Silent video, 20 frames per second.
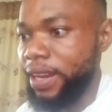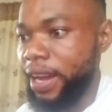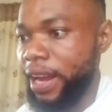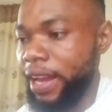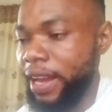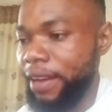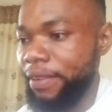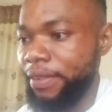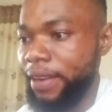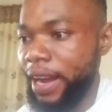I
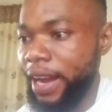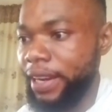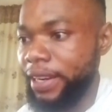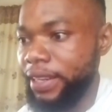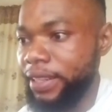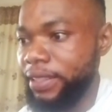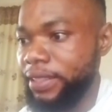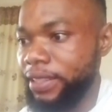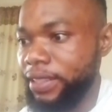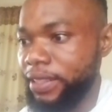have
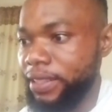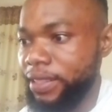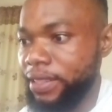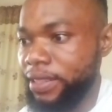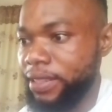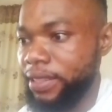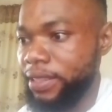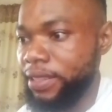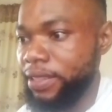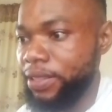added
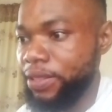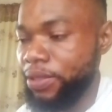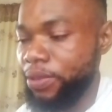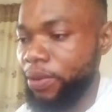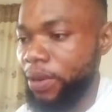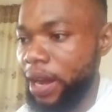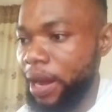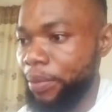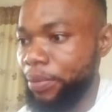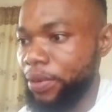this,
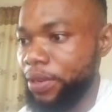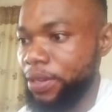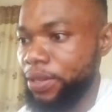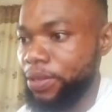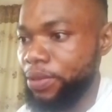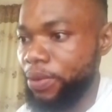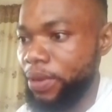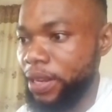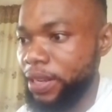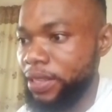so I'm going
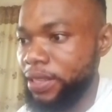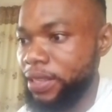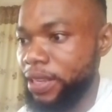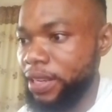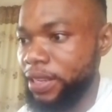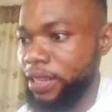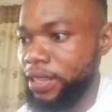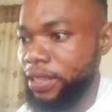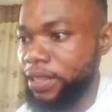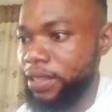to
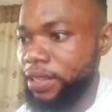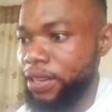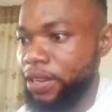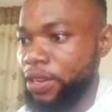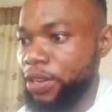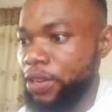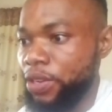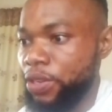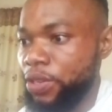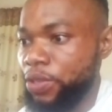extend it
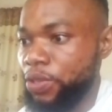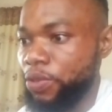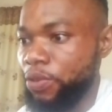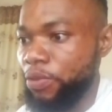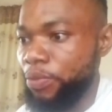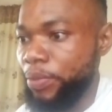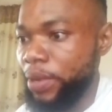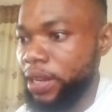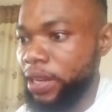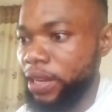
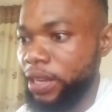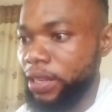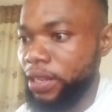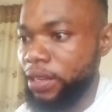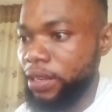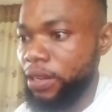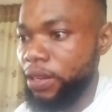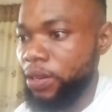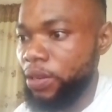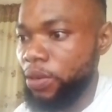to make
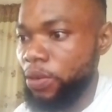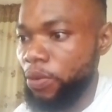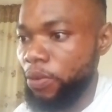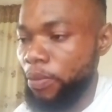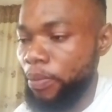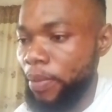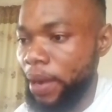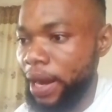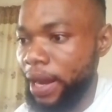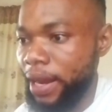it
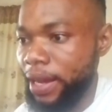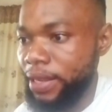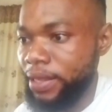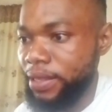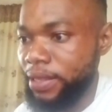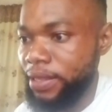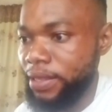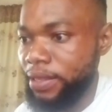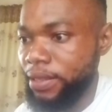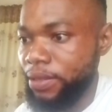look
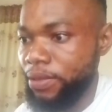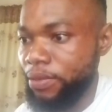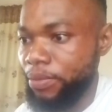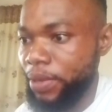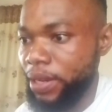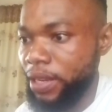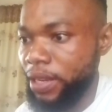balanced.